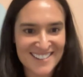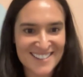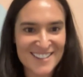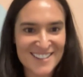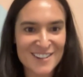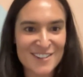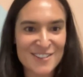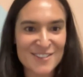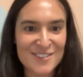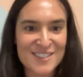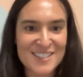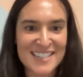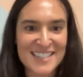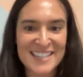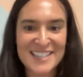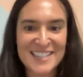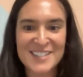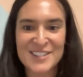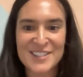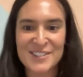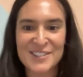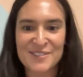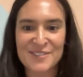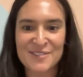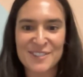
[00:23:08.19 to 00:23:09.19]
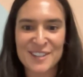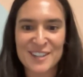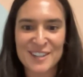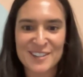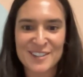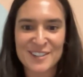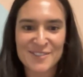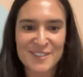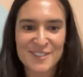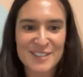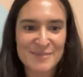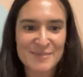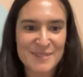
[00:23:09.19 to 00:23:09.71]
So stay tuned for
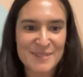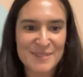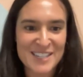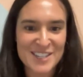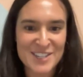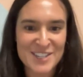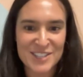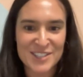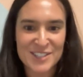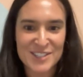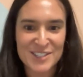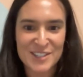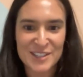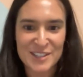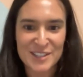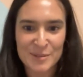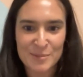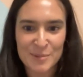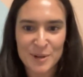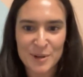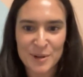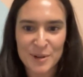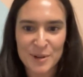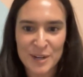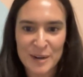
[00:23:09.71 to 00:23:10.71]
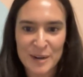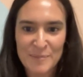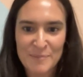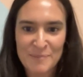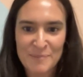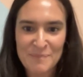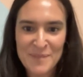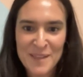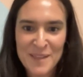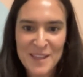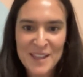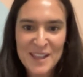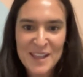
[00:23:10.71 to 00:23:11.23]
some additions to their program.